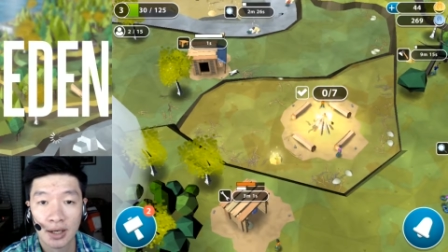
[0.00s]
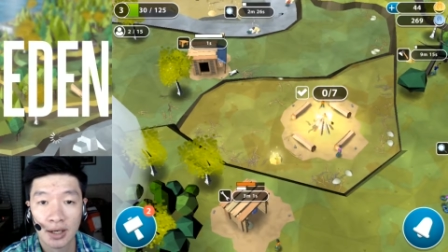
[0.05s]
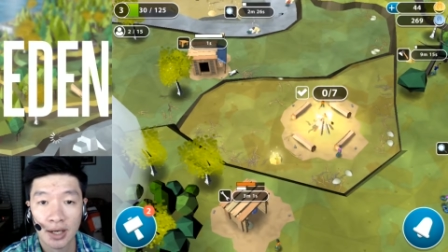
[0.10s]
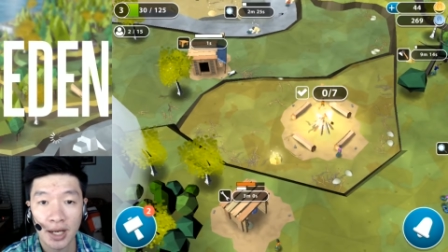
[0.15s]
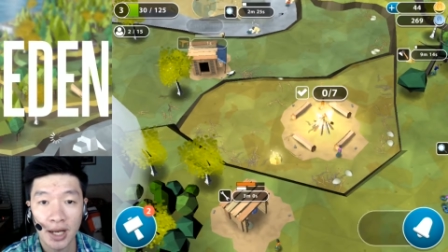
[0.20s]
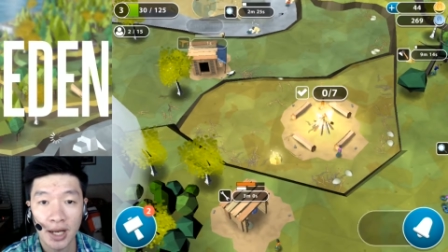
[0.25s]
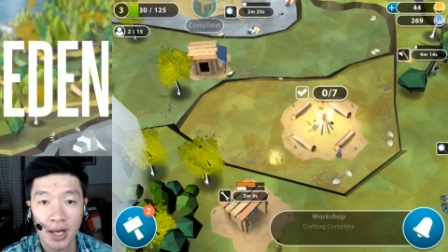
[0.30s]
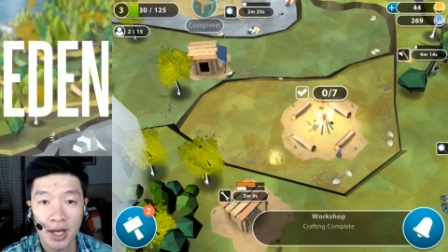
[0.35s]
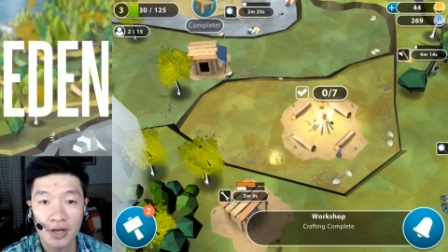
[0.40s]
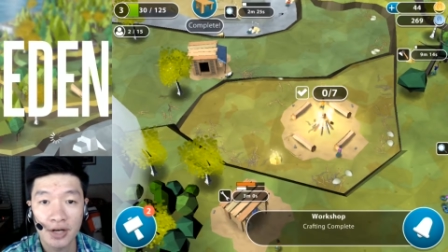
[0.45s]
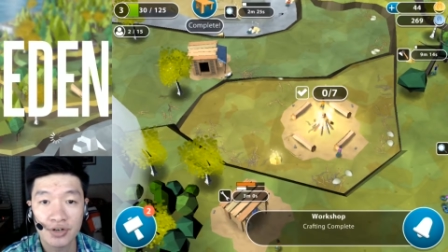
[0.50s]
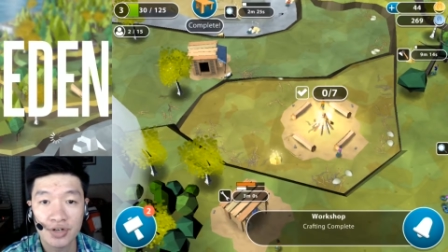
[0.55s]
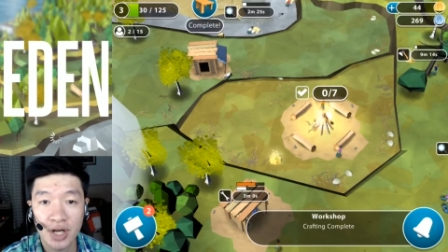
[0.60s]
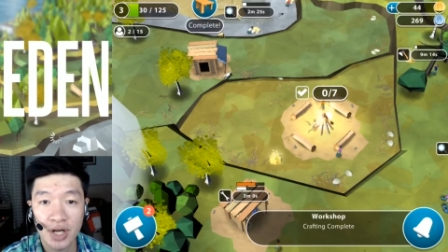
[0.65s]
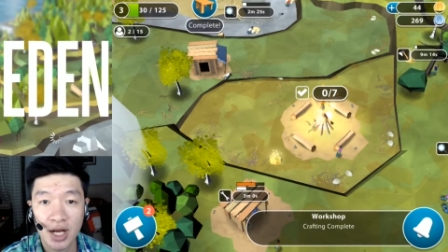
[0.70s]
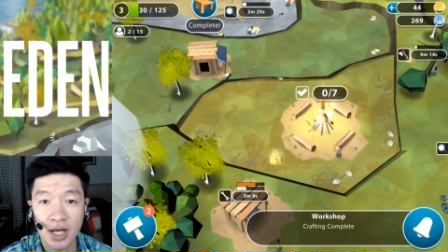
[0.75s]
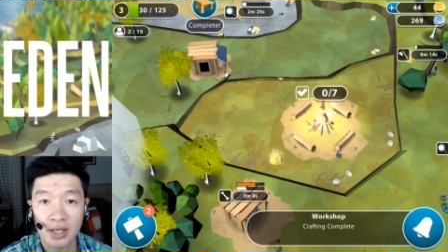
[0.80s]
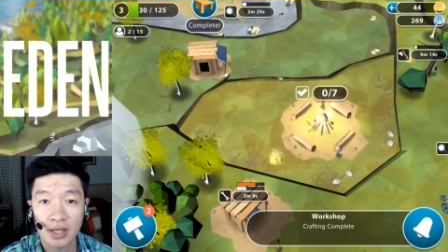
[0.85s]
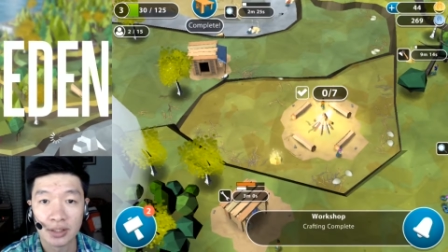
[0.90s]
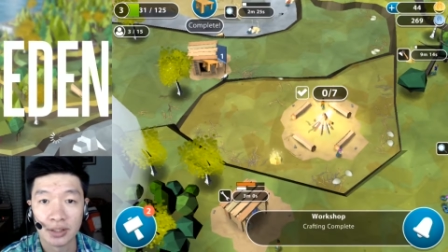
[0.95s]
And
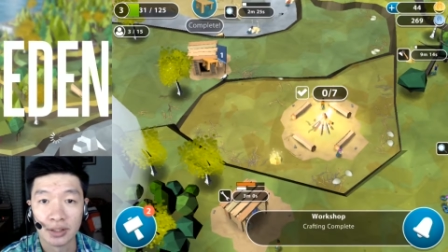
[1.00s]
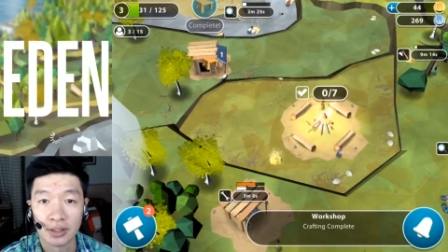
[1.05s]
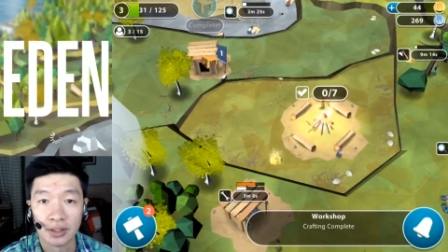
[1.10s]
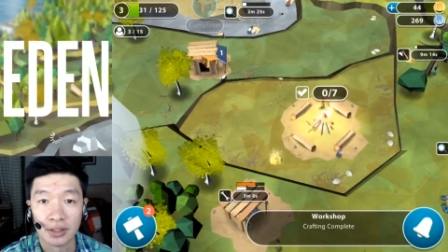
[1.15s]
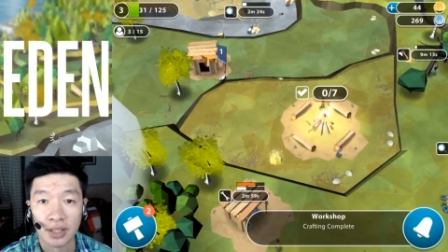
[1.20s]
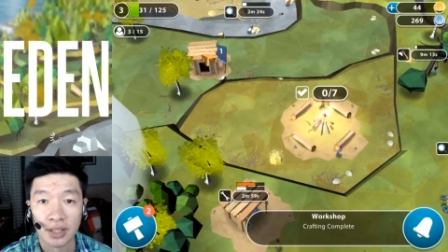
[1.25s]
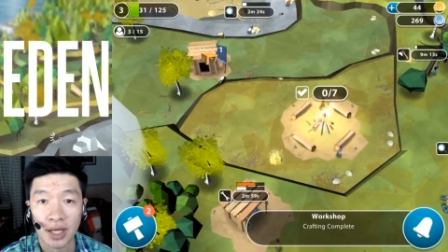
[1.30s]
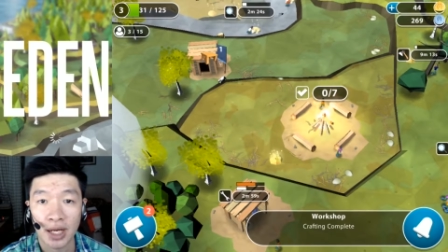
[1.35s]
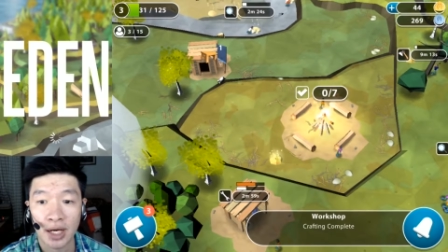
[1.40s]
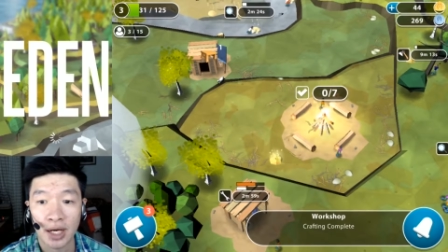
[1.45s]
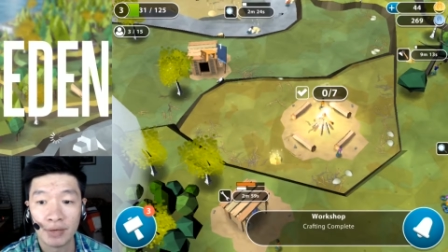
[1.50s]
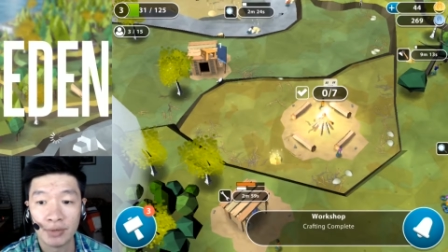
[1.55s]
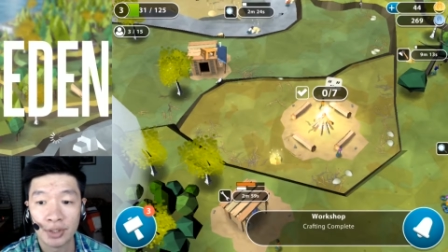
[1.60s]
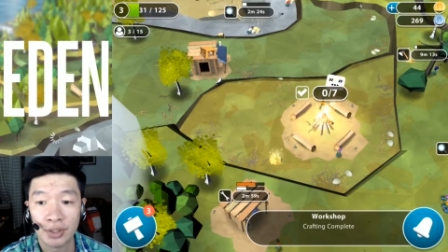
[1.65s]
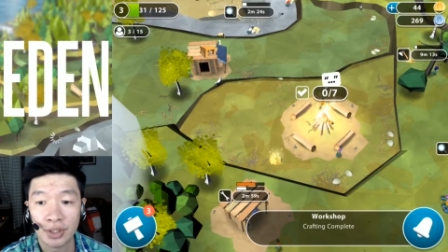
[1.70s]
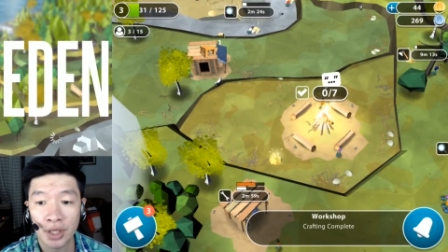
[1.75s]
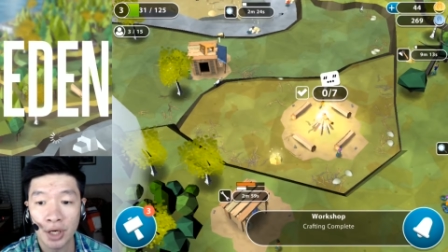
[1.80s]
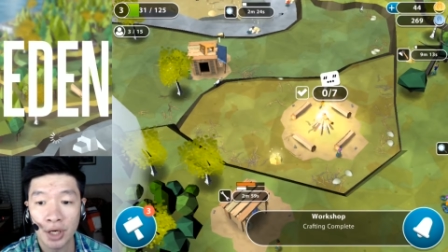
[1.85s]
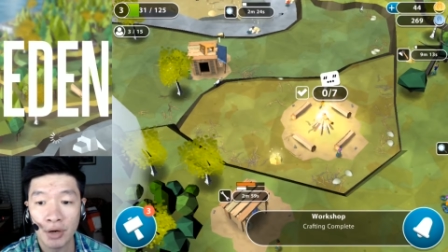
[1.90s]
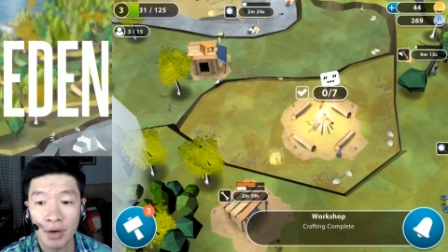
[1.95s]
done. There we
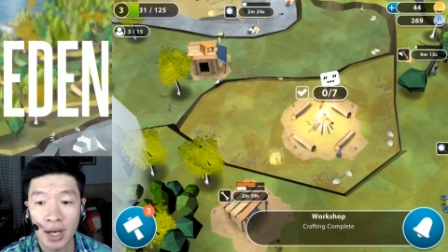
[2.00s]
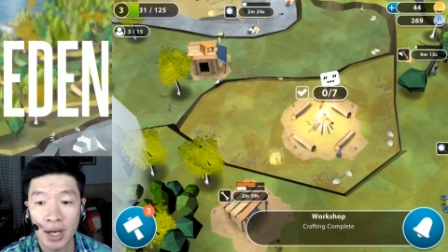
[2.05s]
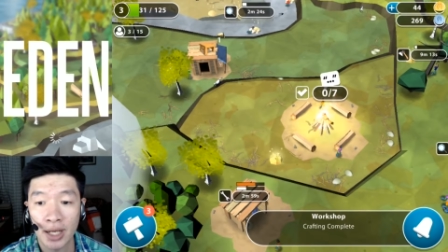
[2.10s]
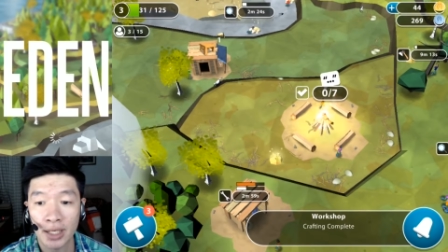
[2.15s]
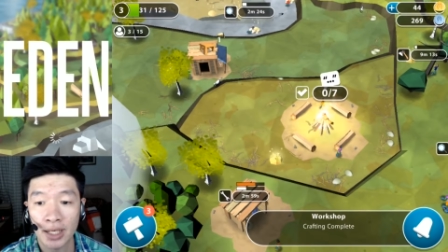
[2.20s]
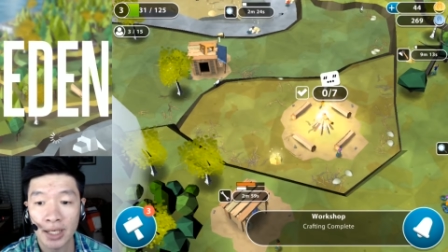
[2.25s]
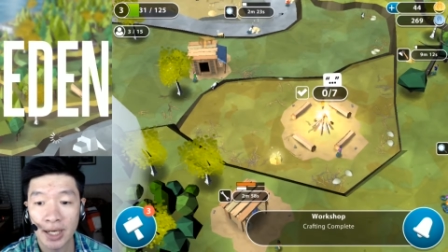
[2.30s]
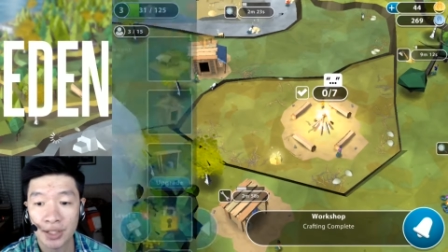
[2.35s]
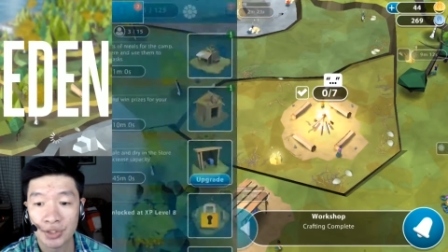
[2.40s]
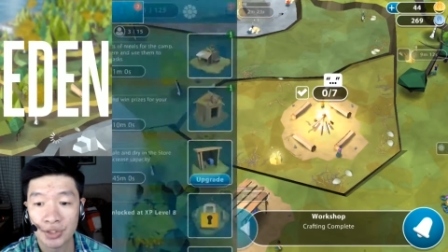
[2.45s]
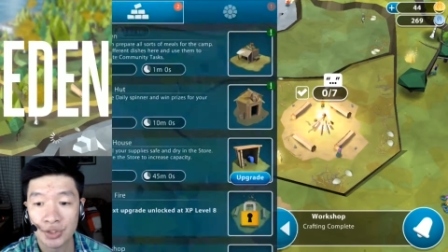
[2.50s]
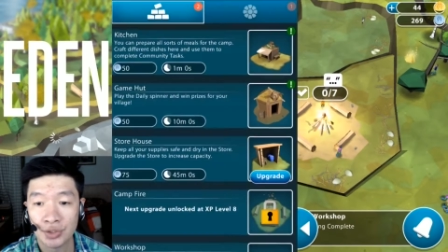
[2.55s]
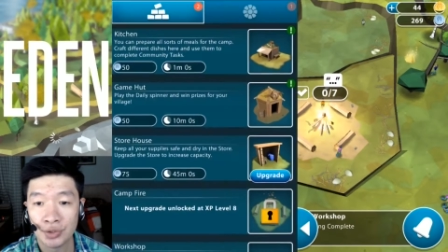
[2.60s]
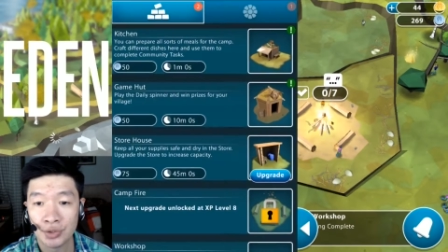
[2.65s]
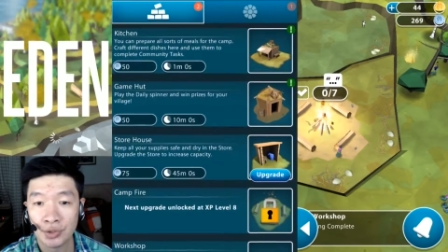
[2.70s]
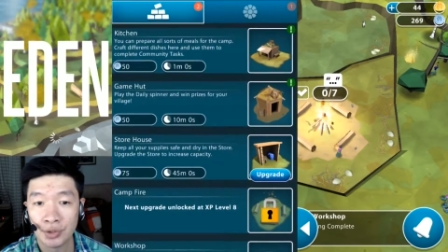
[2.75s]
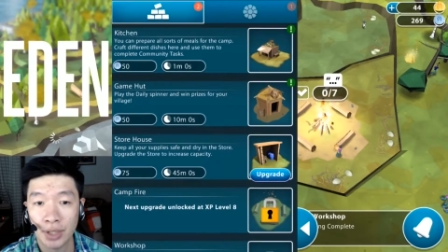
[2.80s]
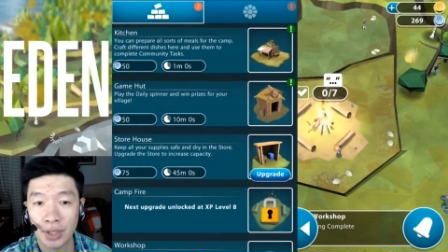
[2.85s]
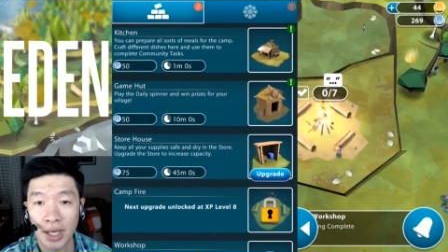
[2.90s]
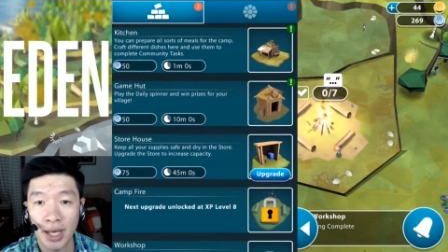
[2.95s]
go. I got you.